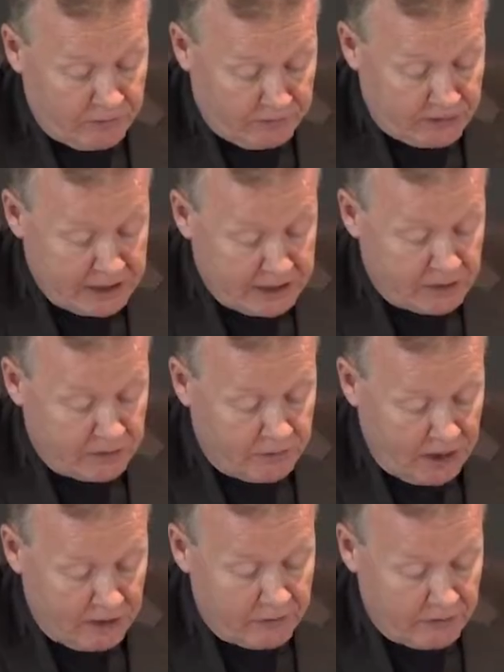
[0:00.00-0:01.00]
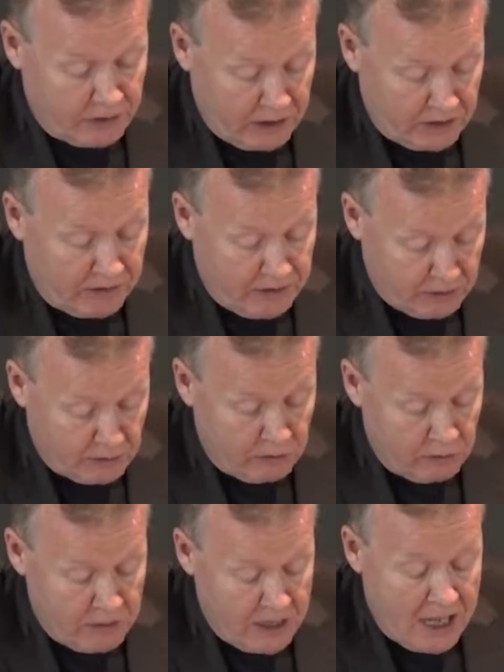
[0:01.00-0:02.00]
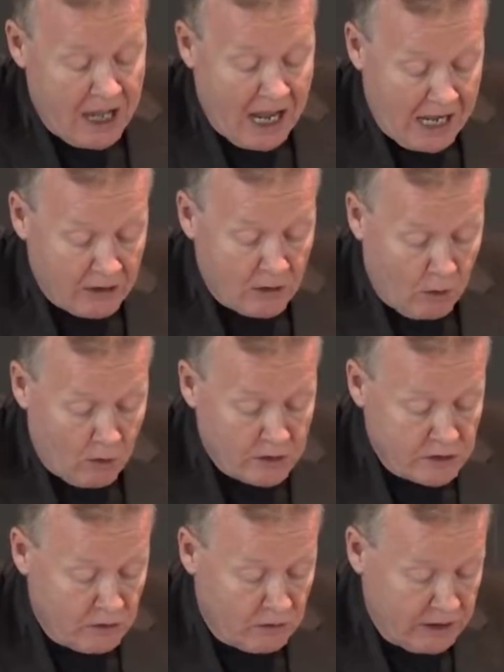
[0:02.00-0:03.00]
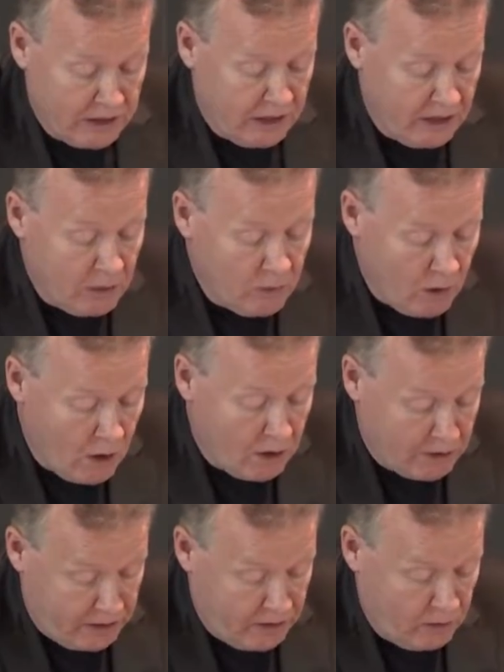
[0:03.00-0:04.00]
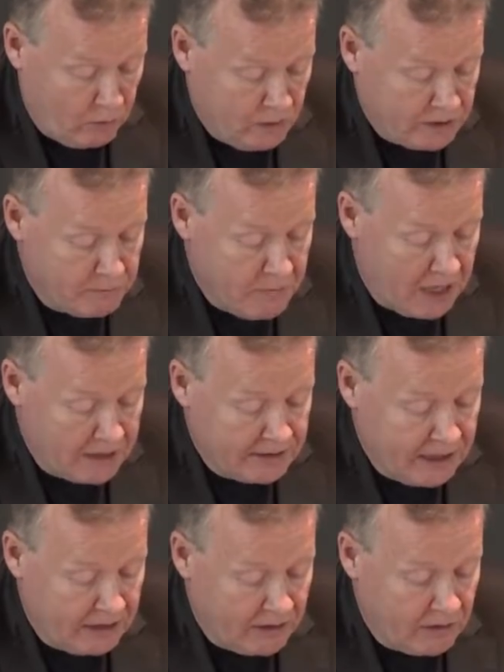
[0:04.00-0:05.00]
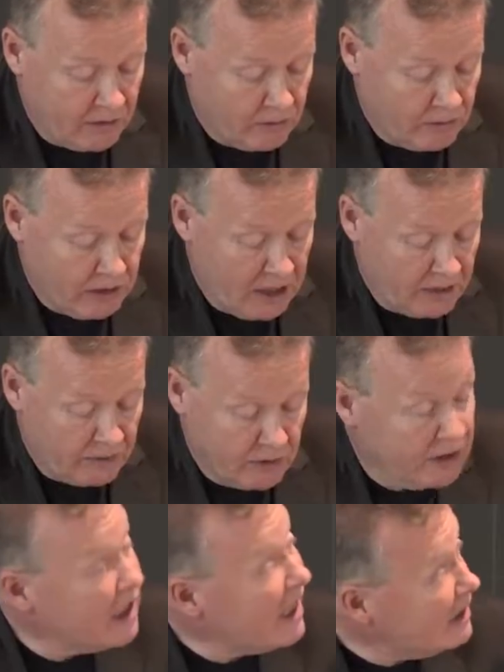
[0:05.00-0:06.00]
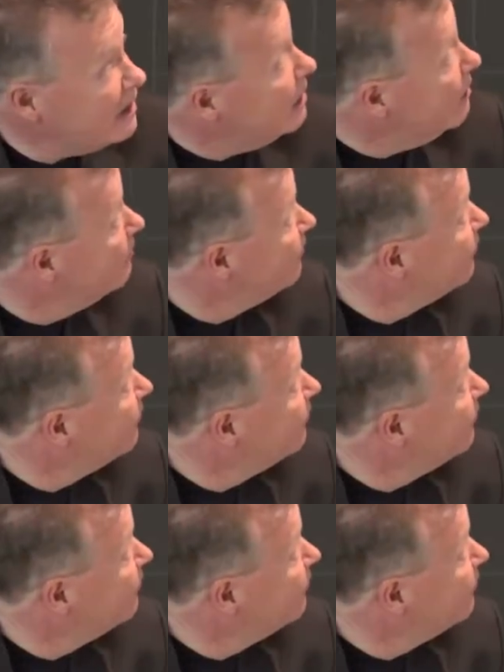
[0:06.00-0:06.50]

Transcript: 650 and also in work with MARC tag 380.